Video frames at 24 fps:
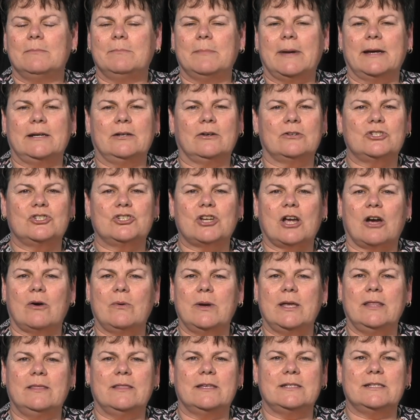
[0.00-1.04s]
may not show
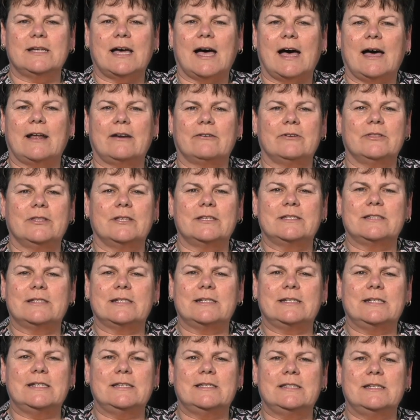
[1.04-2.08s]
in the data and the
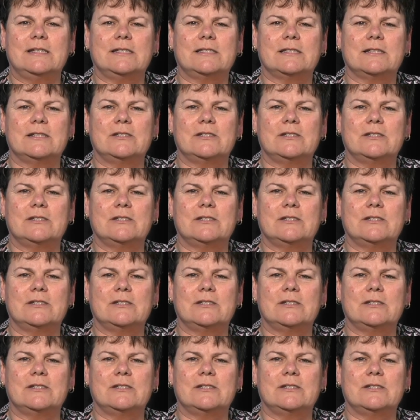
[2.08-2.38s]
statistics